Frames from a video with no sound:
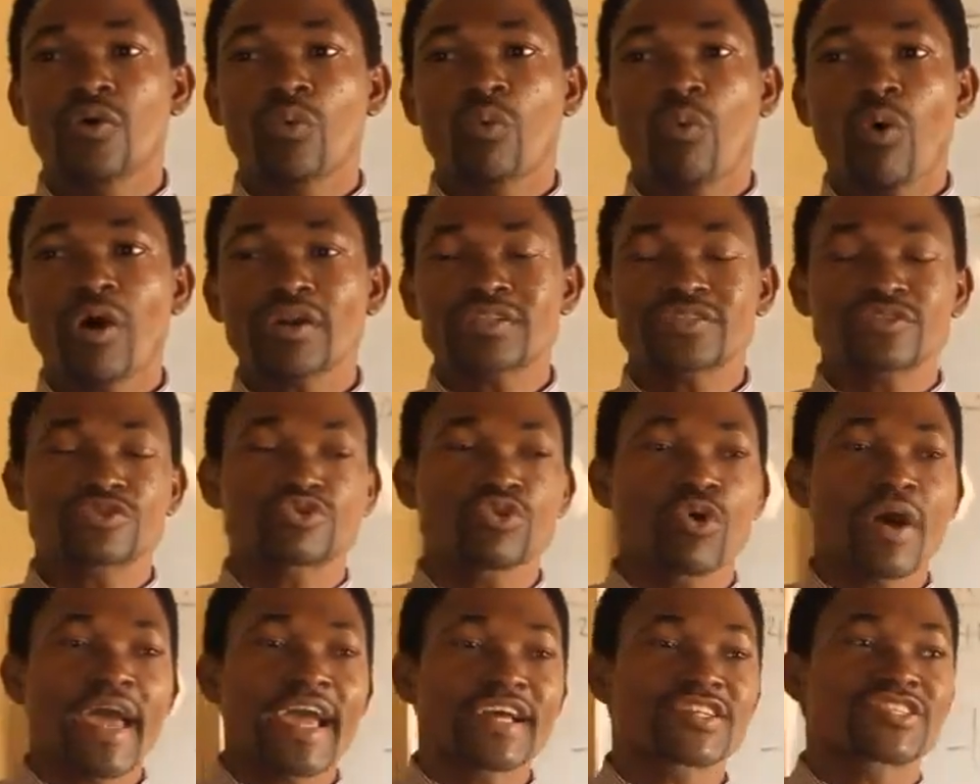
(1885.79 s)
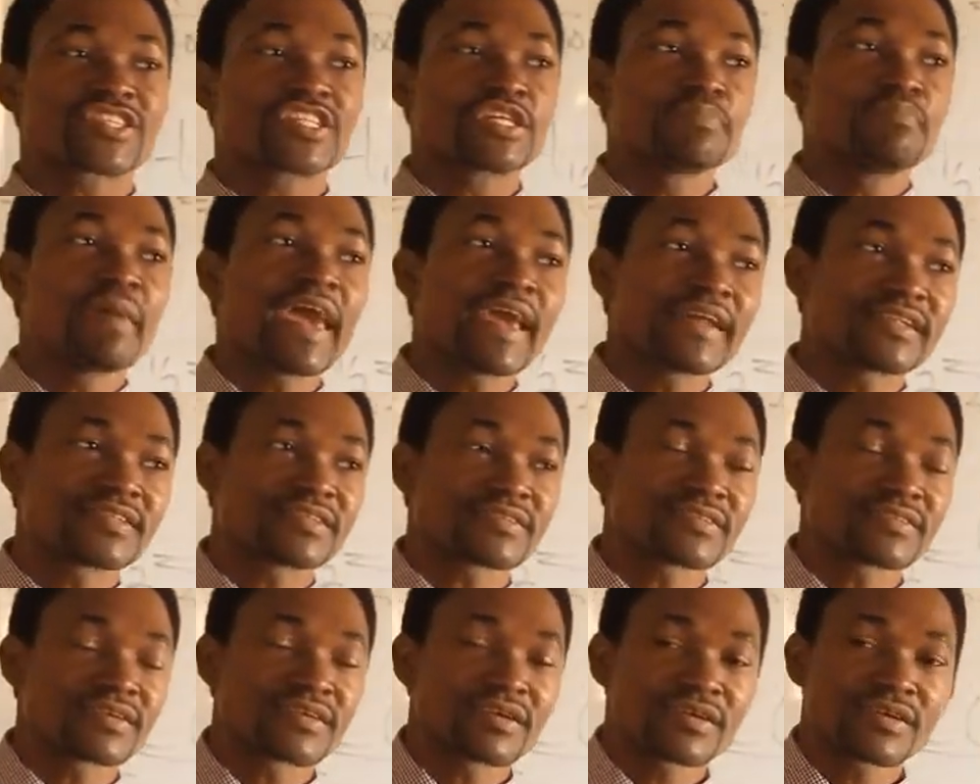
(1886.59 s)
What to estimate
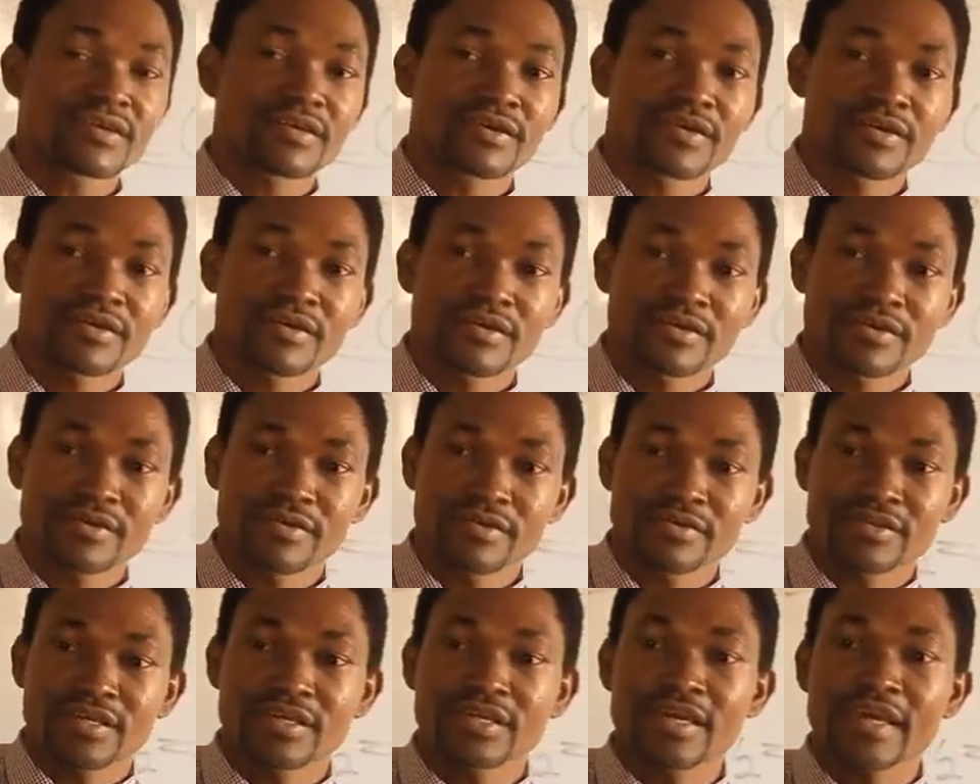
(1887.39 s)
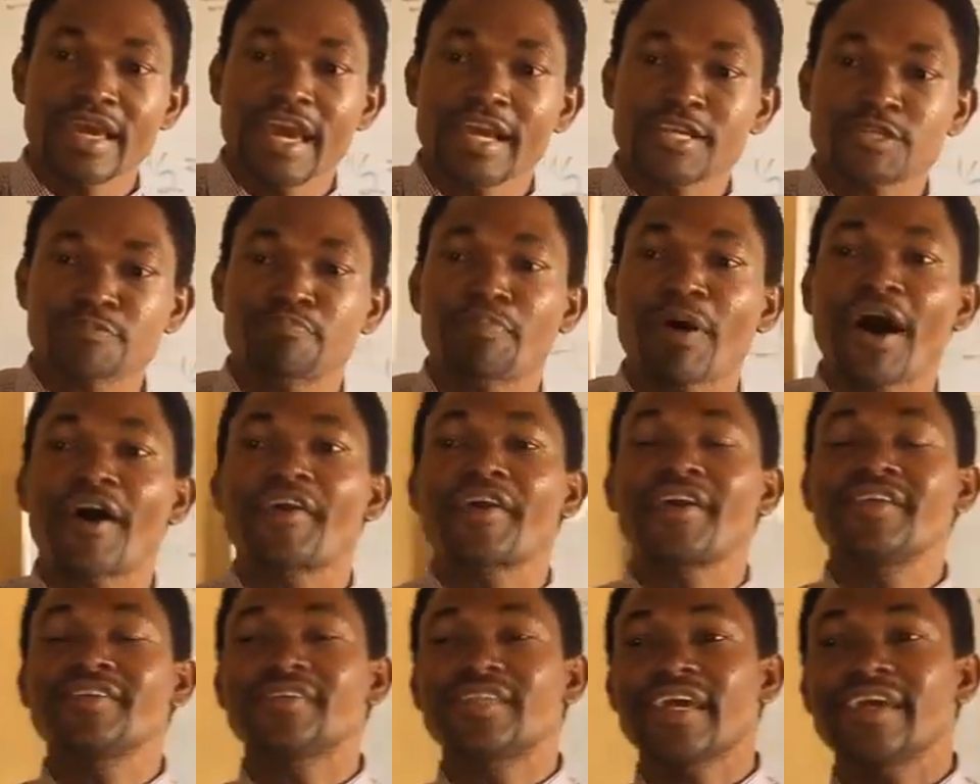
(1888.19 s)
the
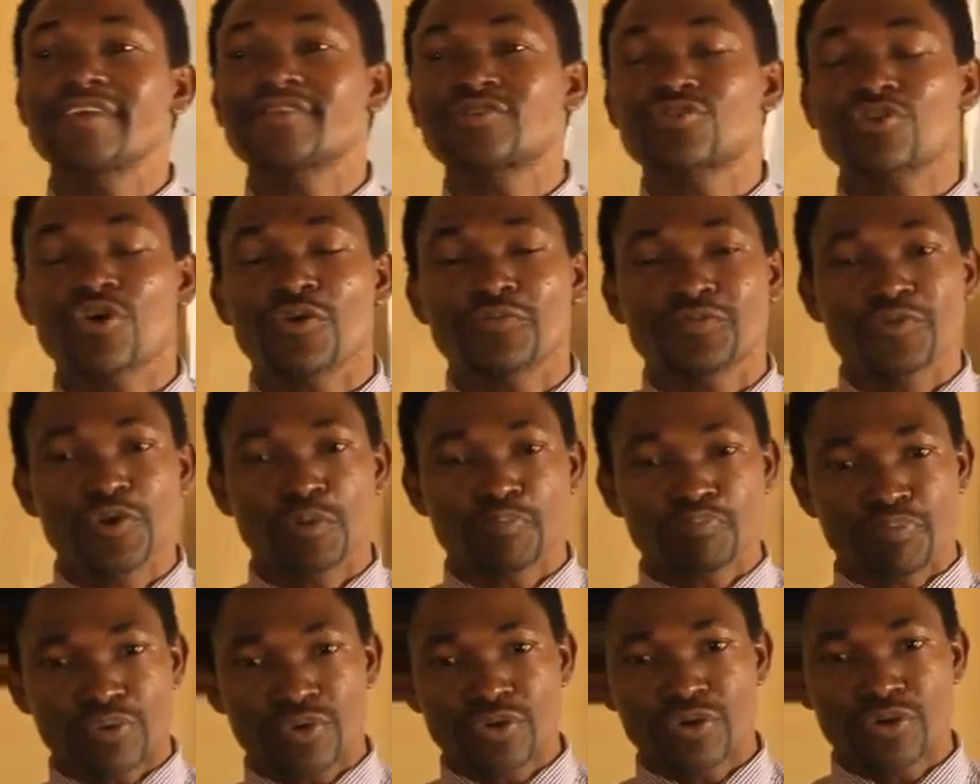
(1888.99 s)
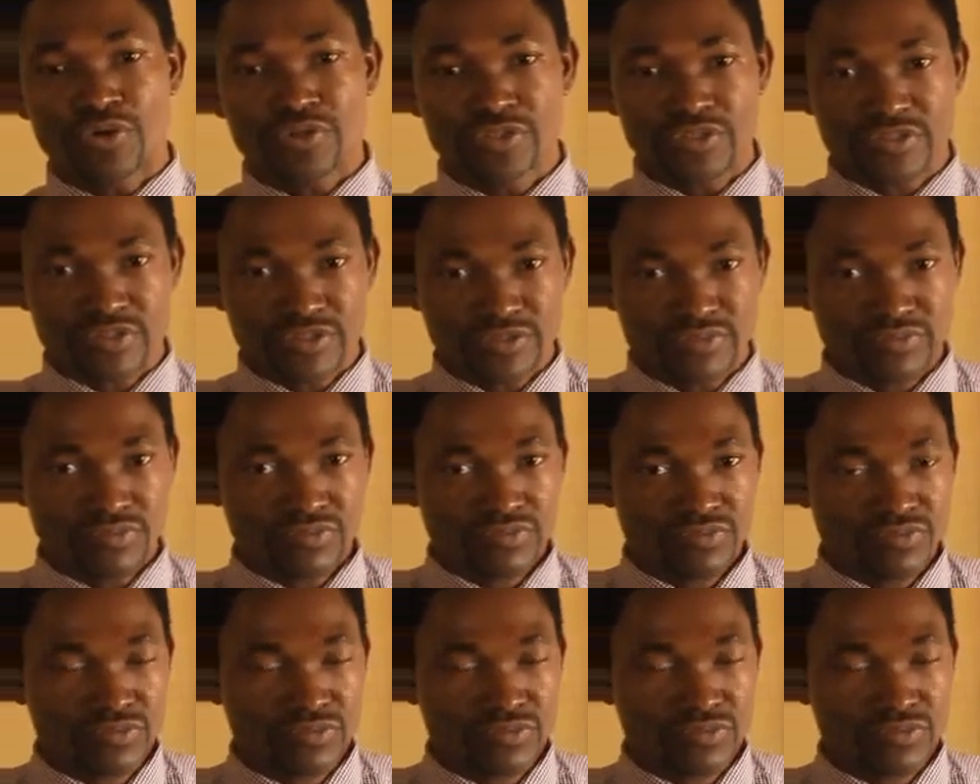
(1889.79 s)
expiring date of your product.